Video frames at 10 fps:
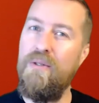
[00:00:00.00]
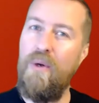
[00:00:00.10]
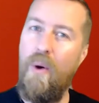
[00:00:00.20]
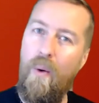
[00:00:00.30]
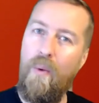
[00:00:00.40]

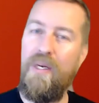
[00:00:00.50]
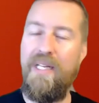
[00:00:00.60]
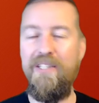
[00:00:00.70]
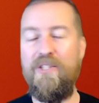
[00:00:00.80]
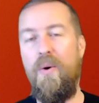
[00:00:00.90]

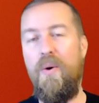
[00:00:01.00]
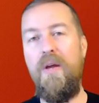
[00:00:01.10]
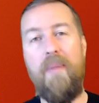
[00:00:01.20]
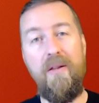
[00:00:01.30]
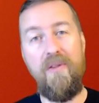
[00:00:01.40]
only talk
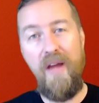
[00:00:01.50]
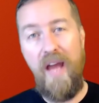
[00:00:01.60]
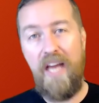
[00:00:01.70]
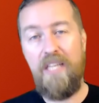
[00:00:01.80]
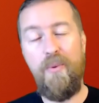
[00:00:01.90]
about the
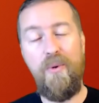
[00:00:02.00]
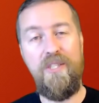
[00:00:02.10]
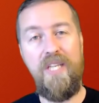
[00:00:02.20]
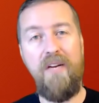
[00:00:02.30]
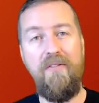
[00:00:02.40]
export
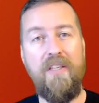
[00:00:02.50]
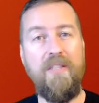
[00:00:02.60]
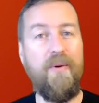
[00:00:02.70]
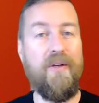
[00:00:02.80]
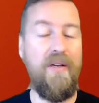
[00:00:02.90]
side of things,
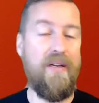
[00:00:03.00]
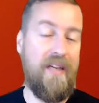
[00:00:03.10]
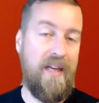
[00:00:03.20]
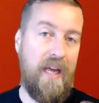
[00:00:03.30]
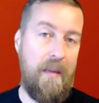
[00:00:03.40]
but
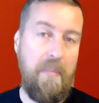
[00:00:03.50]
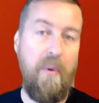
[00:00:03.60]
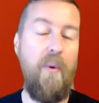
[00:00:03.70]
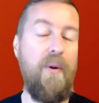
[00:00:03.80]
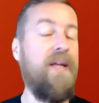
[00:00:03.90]

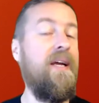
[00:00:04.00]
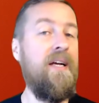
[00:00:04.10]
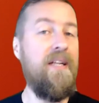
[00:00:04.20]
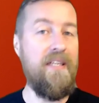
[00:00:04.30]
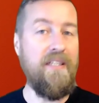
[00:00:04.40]
importing
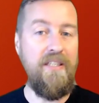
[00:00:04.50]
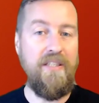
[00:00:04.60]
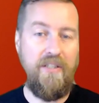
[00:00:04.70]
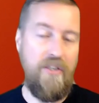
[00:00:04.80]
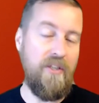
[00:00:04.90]

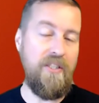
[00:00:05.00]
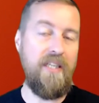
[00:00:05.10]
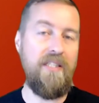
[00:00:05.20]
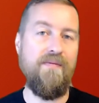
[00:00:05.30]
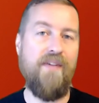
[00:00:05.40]
is just
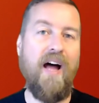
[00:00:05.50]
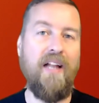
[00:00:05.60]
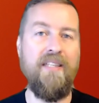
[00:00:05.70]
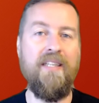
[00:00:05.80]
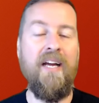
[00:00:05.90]
as
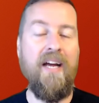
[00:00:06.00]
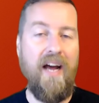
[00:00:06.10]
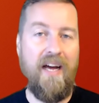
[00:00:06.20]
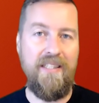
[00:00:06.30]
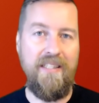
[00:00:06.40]
valid
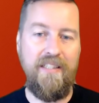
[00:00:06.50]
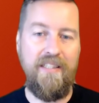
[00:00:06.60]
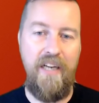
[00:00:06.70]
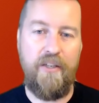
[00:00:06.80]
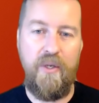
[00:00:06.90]
as
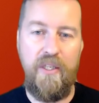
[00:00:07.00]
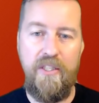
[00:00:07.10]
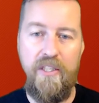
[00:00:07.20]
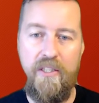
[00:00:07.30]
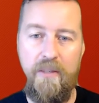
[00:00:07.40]

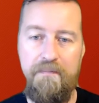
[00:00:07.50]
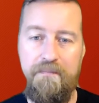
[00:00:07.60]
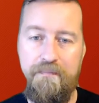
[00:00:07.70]
internationalization.